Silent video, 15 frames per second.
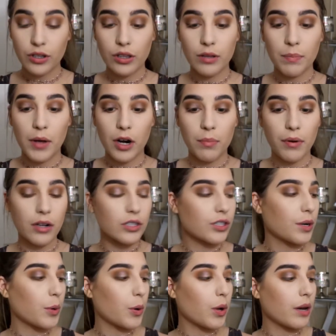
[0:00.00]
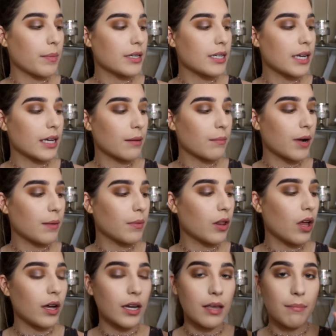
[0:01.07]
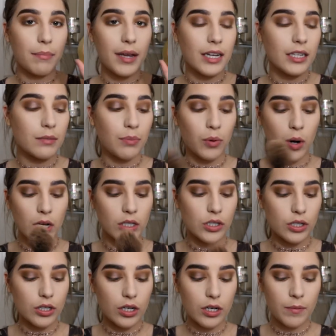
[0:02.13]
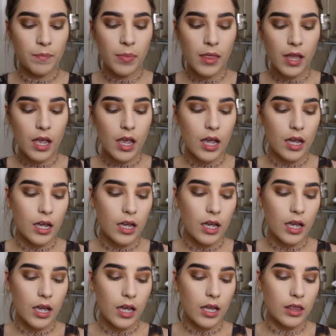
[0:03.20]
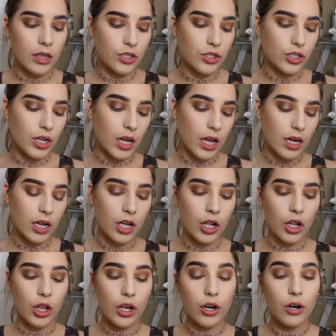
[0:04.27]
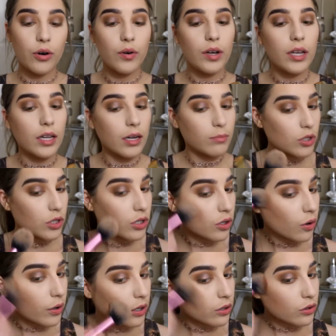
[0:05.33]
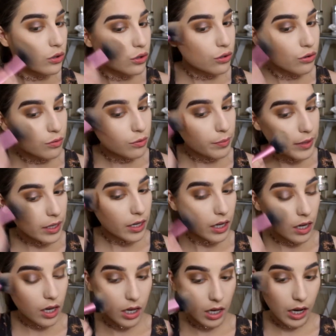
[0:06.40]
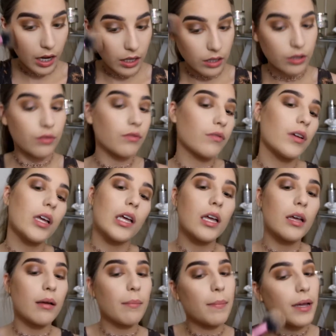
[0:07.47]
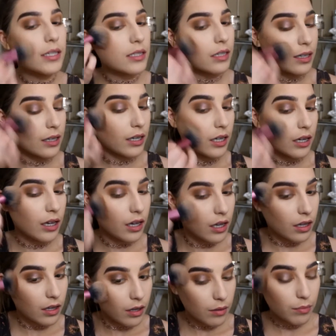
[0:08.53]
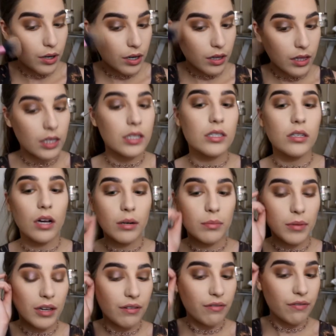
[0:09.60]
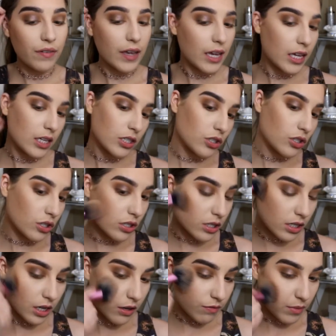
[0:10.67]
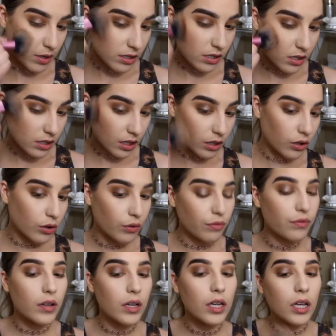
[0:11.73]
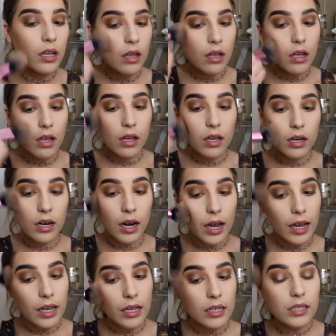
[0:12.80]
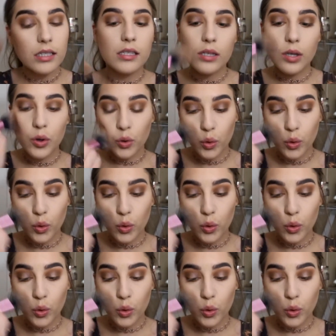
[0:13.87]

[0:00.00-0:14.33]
The Butter Bronzer, I'm going to be taking my Milani Baked Bronzer in the shade Glow, and I'm just going to be kind of messily putting this on my face just to give myself a nice